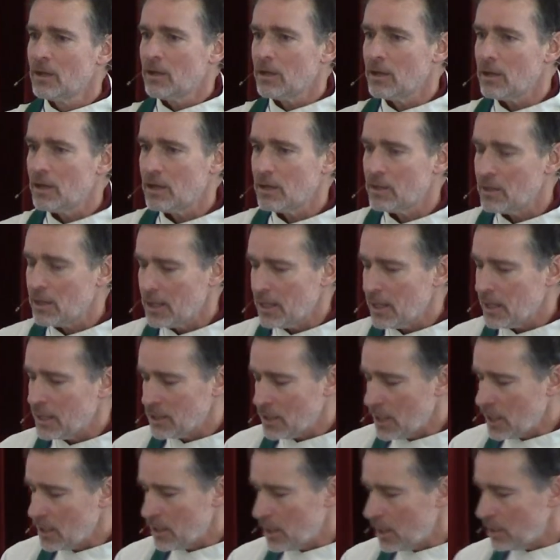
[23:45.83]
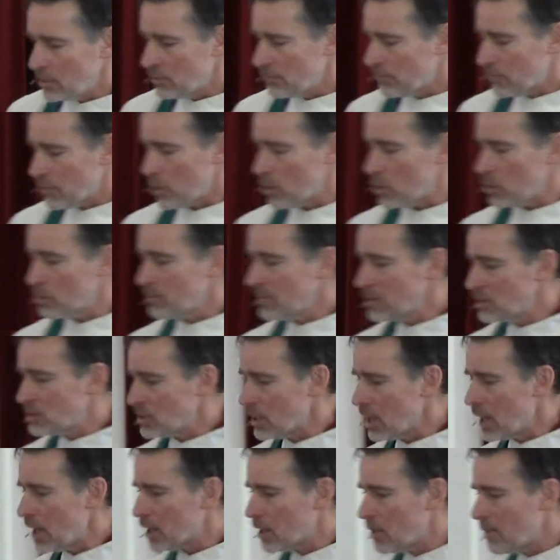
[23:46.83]
And you've heard me
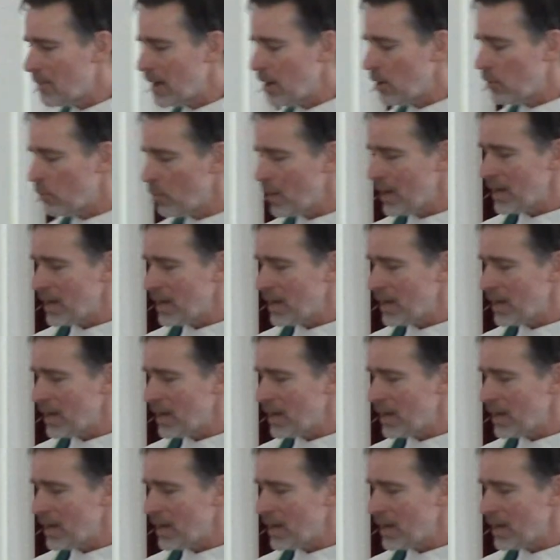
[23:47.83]
talk about